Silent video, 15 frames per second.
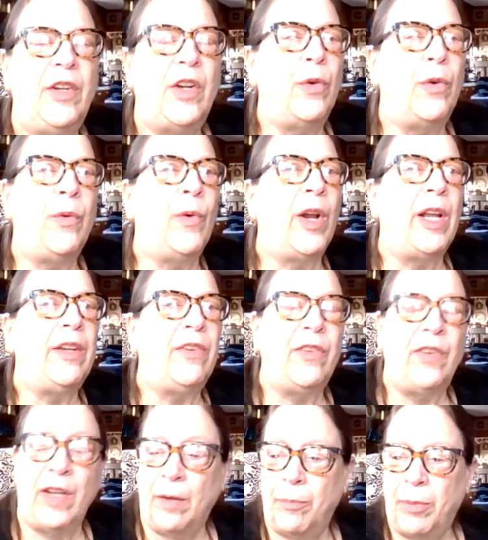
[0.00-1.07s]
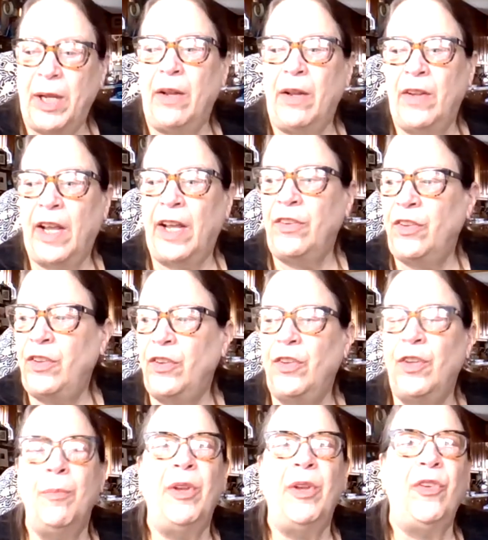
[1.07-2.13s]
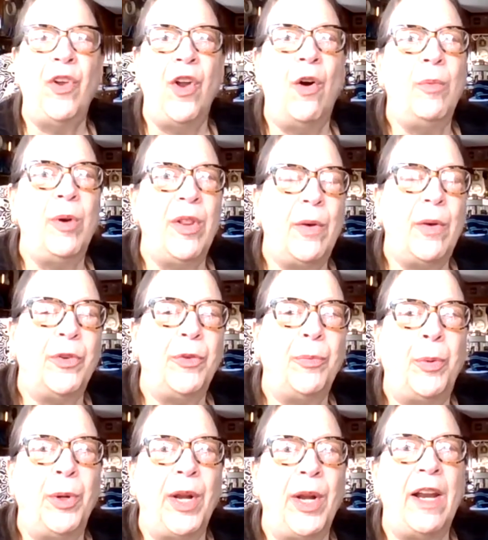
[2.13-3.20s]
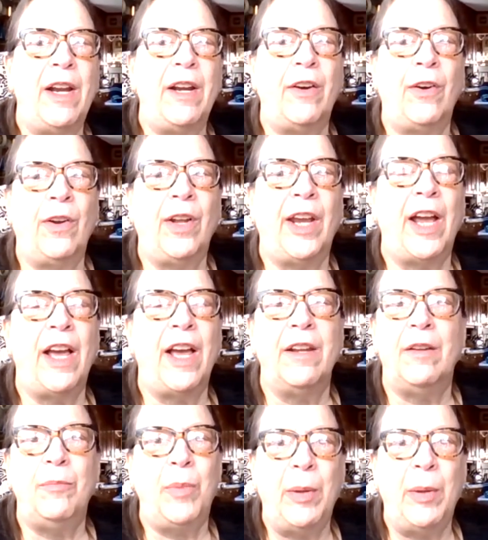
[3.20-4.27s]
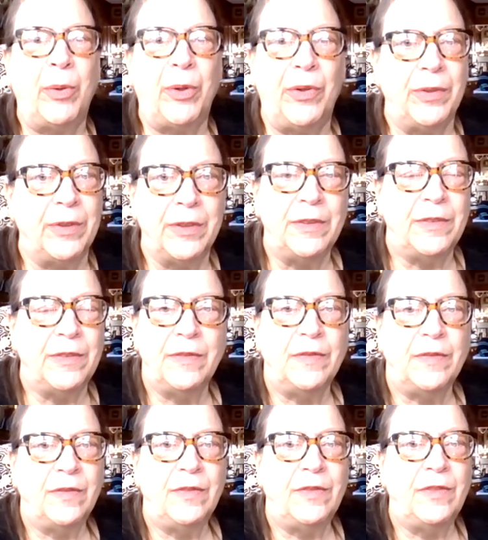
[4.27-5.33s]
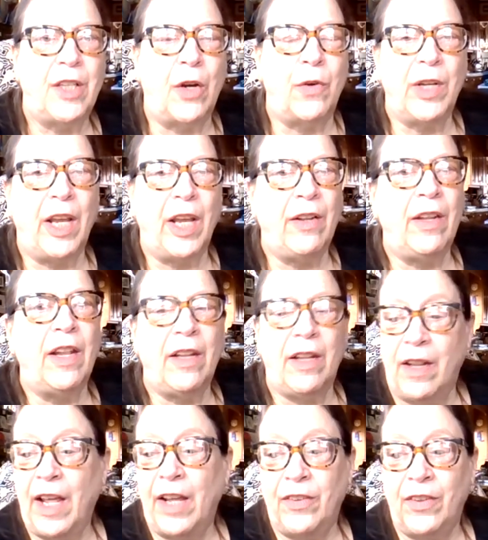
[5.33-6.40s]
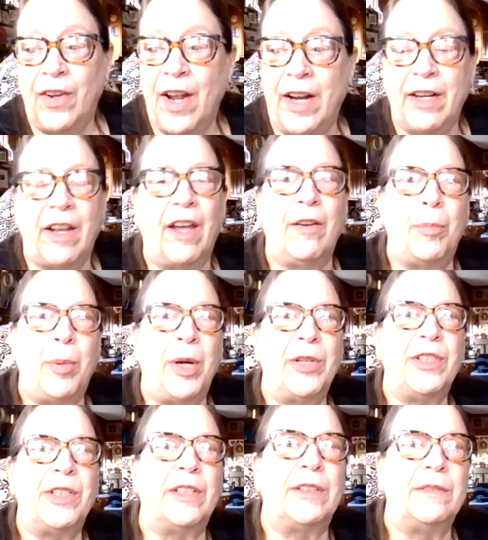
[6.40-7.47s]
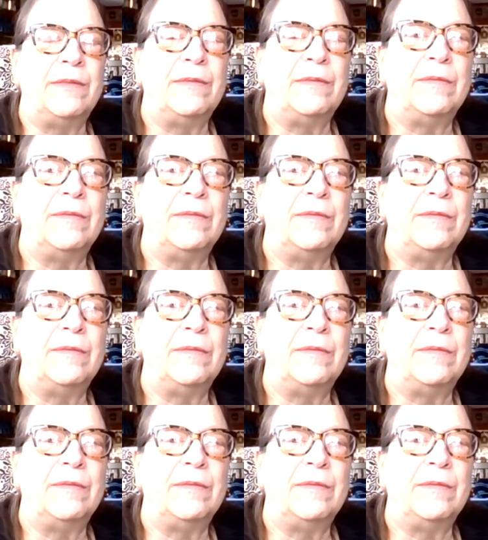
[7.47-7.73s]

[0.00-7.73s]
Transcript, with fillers: You don't you really see it, but that's just a misnomer that was put on it early on, and people don't get that that's not gutta percha.